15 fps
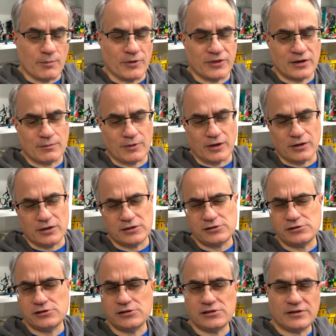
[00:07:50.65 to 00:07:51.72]
But then I'm like,
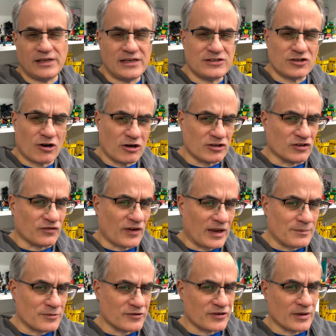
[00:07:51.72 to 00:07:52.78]
oh, he charges five
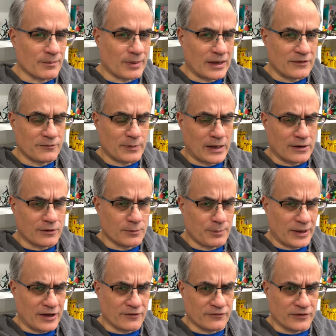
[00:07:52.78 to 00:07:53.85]
percent
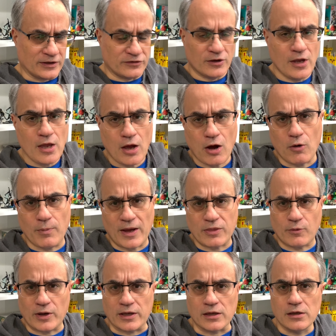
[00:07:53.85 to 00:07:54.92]
PayPal fees. Oh, by the
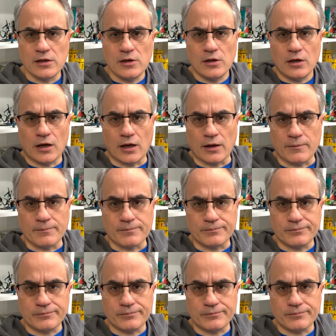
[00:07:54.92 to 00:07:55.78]
way. Um,